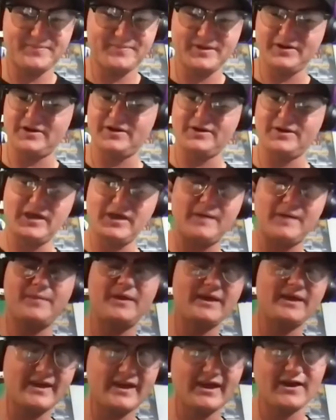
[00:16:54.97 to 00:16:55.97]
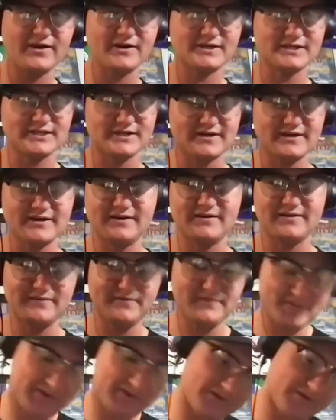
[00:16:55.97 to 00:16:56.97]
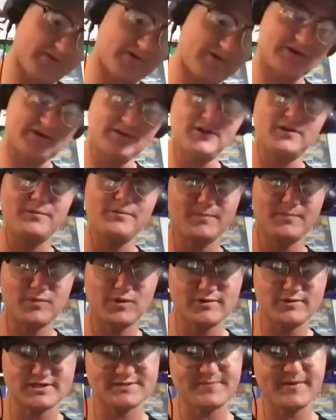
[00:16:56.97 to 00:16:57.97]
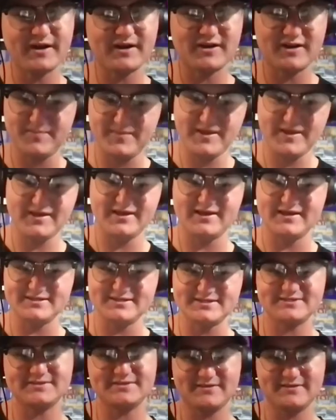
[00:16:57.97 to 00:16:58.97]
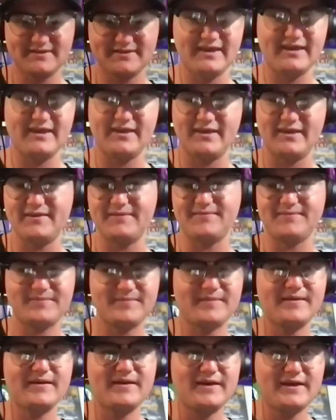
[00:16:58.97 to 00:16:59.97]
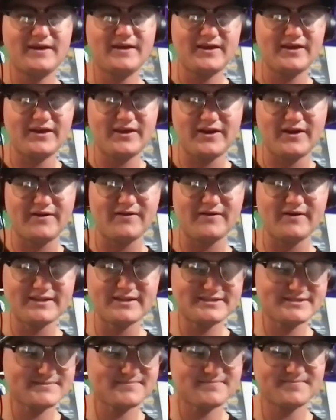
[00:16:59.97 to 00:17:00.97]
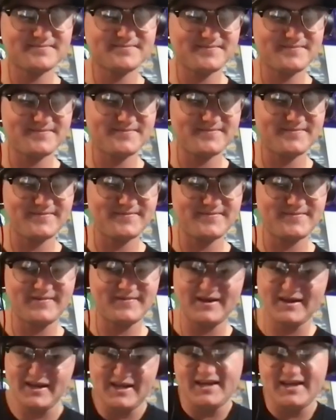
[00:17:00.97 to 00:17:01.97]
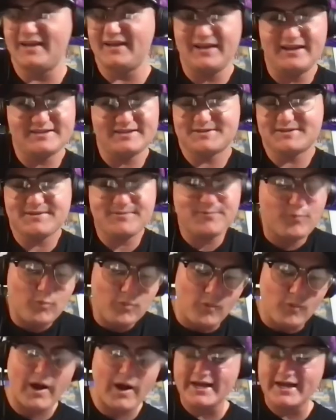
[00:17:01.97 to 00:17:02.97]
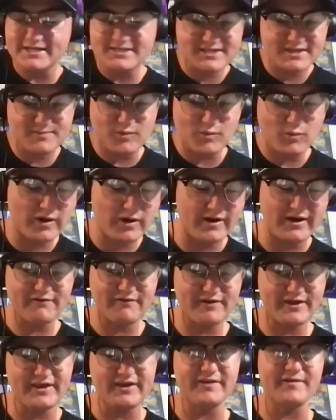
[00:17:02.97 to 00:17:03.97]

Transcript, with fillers: you know, you got to be a character. You are a little bit more respected because they, you know, it's it's why it's number one every